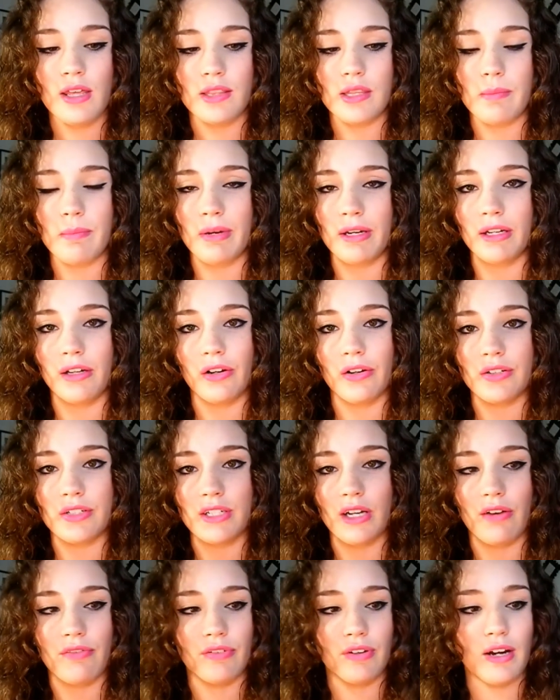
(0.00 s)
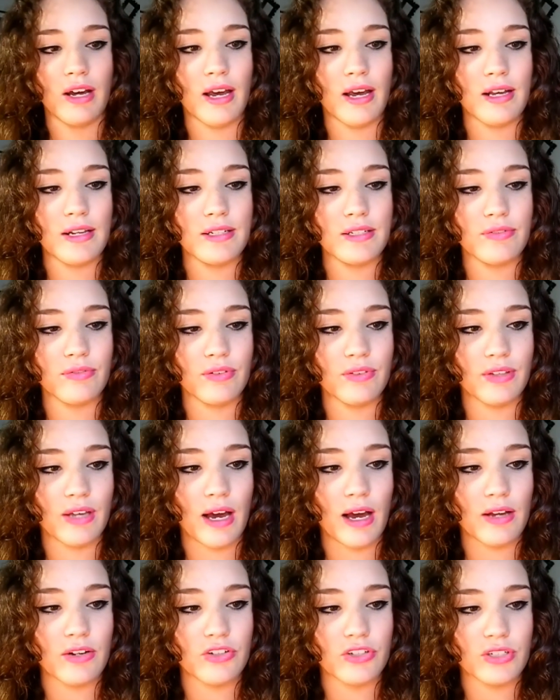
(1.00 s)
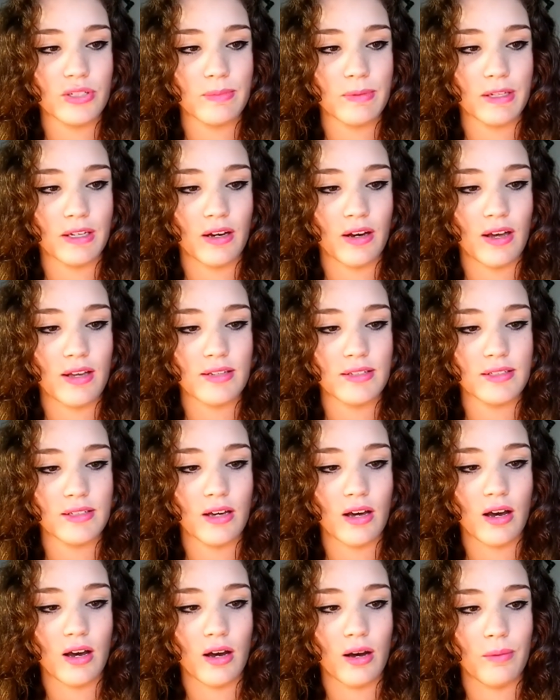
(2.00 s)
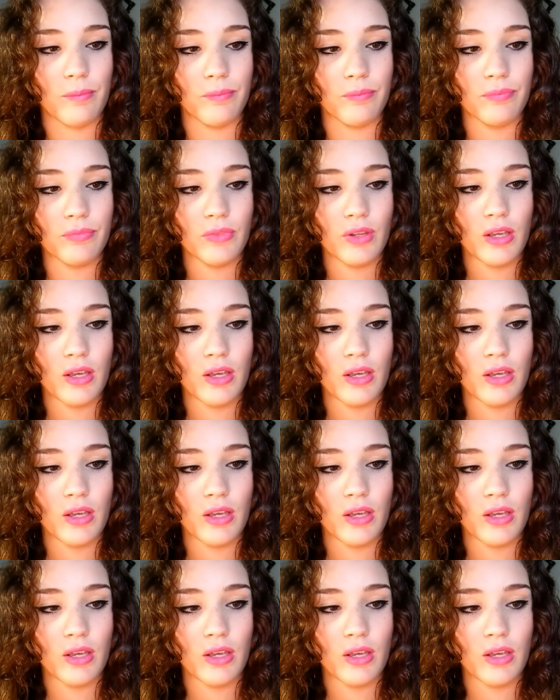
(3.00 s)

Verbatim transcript: the bigger, tougher heads for that just because um,